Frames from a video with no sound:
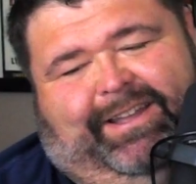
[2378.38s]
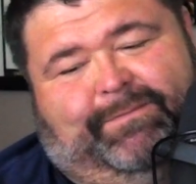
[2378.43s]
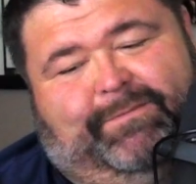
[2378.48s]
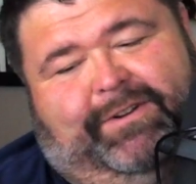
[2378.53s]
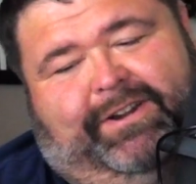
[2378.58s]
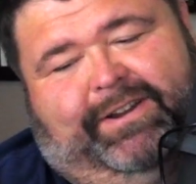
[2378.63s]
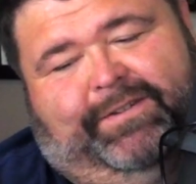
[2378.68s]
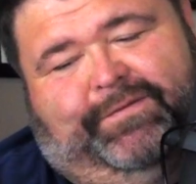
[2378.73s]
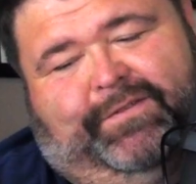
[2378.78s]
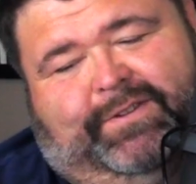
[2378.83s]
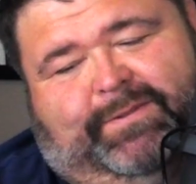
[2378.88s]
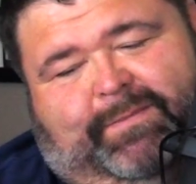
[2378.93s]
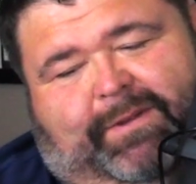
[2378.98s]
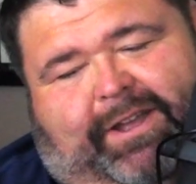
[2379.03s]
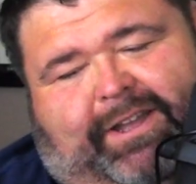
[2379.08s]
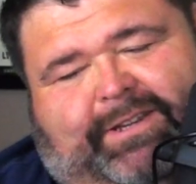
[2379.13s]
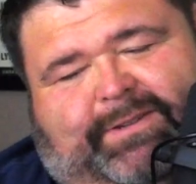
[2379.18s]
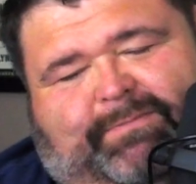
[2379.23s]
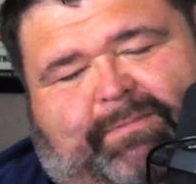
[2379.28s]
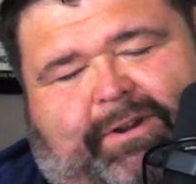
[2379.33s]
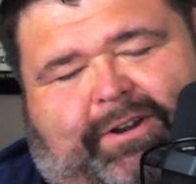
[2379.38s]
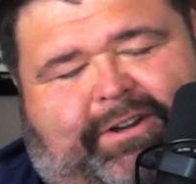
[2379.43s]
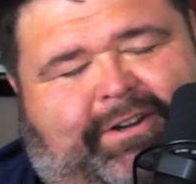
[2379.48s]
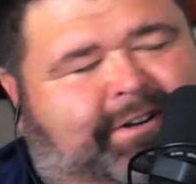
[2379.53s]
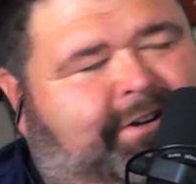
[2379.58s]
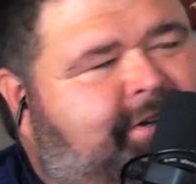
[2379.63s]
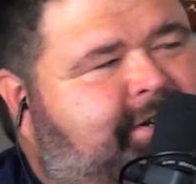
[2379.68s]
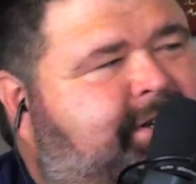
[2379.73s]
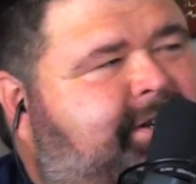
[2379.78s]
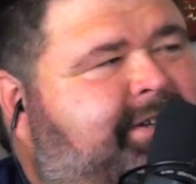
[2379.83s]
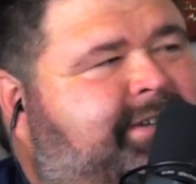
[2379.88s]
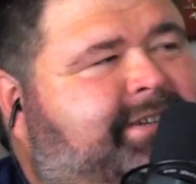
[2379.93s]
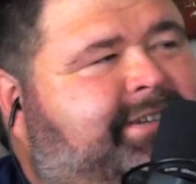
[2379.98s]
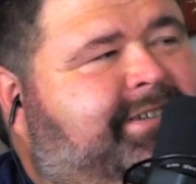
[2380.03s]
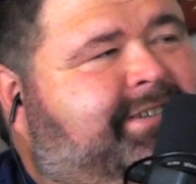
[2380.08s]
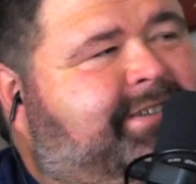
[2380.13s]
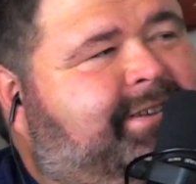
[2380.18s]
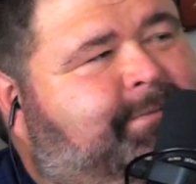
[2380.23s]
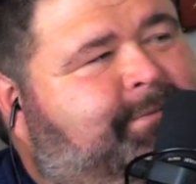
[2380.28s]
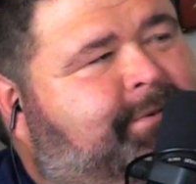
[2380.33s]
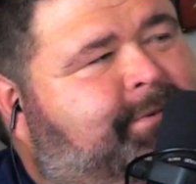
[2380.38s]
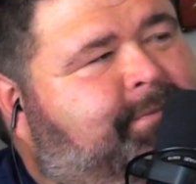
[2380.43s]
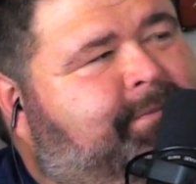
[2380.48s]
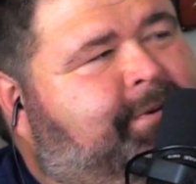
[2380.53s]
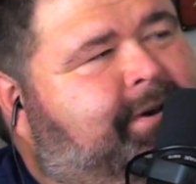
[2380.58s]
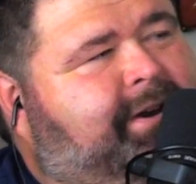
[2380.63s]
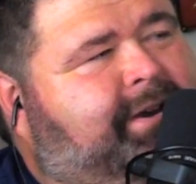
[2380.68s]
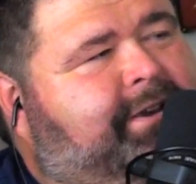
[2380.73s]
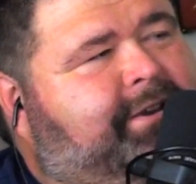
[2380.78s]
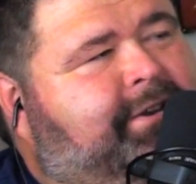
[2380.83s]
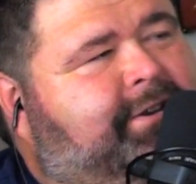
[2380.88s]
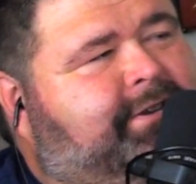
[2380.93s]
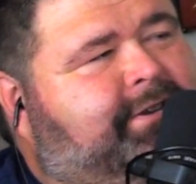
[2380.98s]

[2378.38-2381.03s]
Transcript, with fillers: I'm ready for some icebergs. I'm gonna bring.